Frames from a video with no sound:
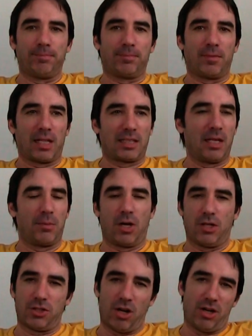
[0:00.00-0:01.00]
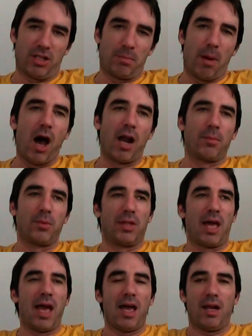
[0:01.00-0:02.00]
Like I said, we're going to start at the bottom with
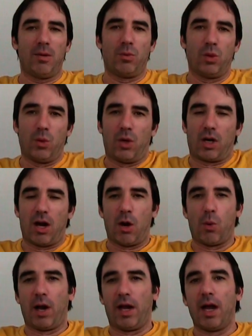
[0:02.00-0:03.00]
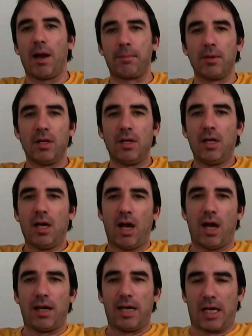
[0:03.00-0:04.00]
that, and we'll work our way up.
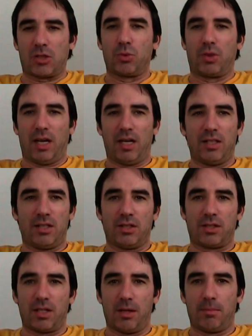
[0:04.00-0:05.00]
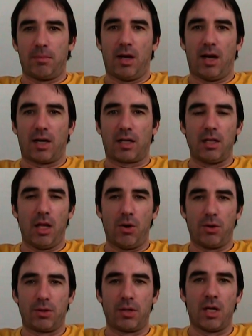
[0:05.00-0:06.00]
Next, we'll get into some
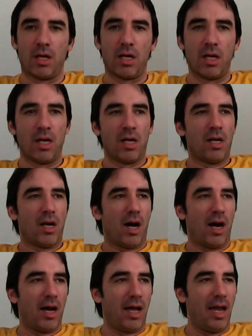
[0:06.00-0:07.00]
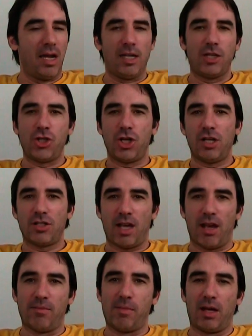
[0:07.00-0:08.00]
clone AEGs that
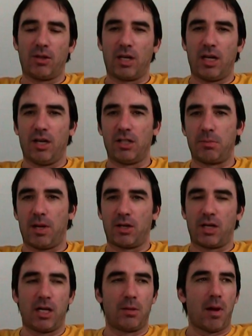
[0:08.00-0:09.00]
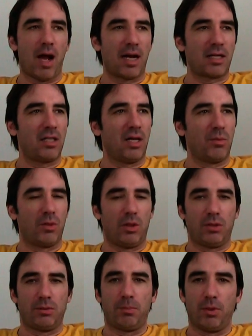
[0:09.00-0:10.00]
have metal gears, metal gearbox, and we'll
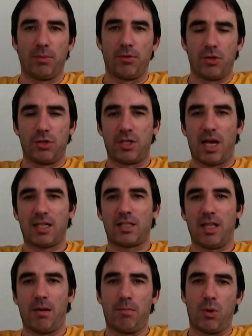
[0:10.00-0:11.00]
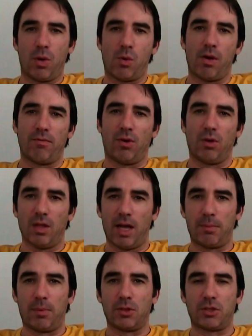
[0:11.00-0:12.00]
put them through the test, 11.1 volt
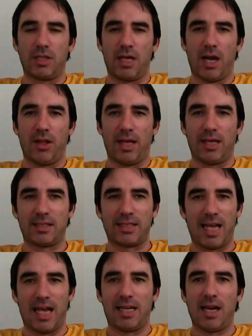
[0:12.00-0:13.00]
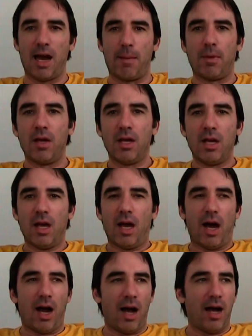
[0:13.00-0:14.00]
LiPo, see how they stand up.
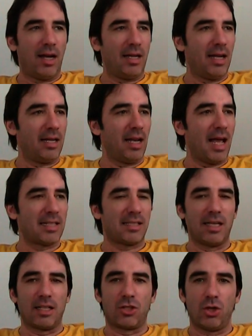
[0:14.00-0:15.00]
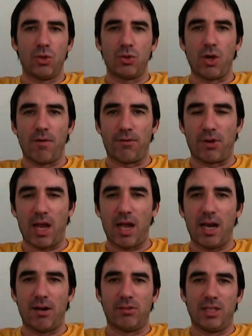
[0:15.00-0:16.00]
And then the last thing too, don't forget,
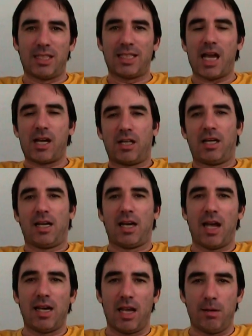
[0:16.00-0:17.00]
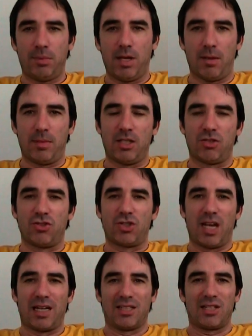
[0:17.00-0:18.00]
every Saturday night, 8 p.m. Eastern
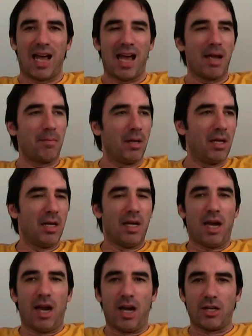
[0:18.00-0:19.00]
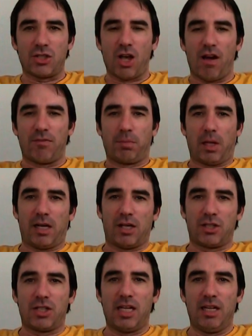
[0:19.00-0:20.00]
Standard Time,
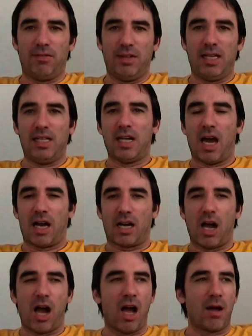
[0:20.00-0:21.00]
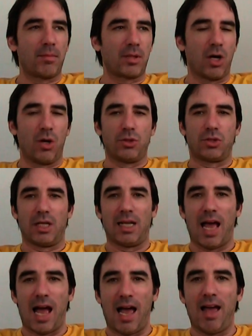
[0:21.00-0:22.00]
AirsoftPlayerTV.com goes
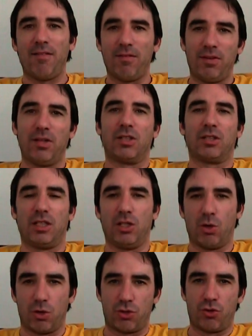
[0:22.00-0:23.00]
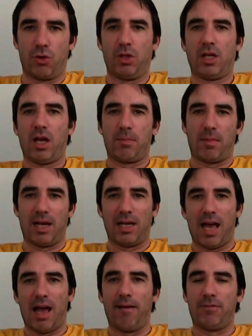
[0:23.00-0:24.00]
live. You can see yours truly on my
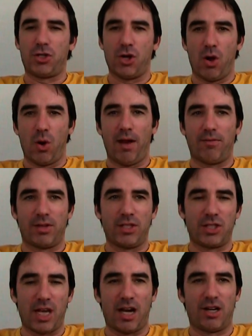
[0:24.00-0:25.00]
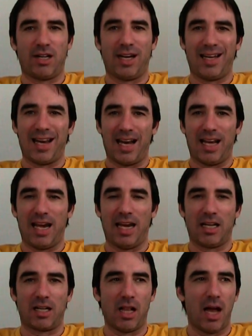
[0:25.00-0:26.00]
live show every Saturday night at 8
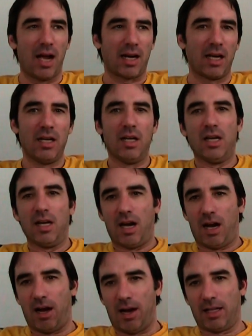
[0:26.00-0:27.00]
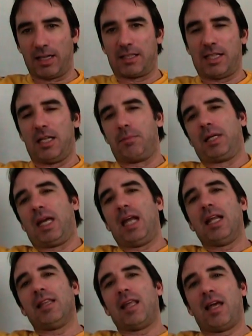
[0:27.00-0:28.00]
o'clock. Like I said in the
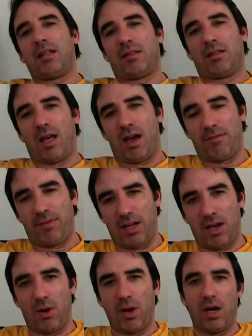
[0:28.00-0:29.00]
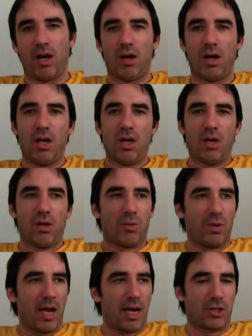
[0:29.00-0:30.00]
beginning, that video here,
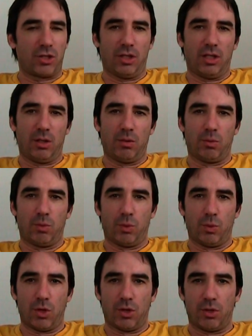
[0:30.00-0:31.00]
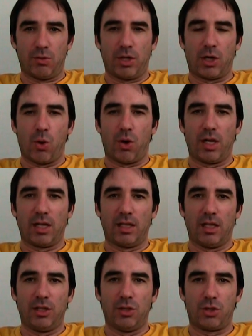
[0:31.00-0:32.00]
we actually were recording the
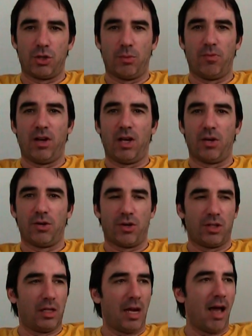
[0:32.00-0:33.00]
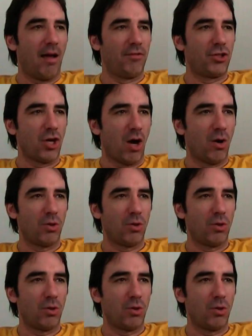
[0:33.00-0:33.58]
YouTube video during the live show.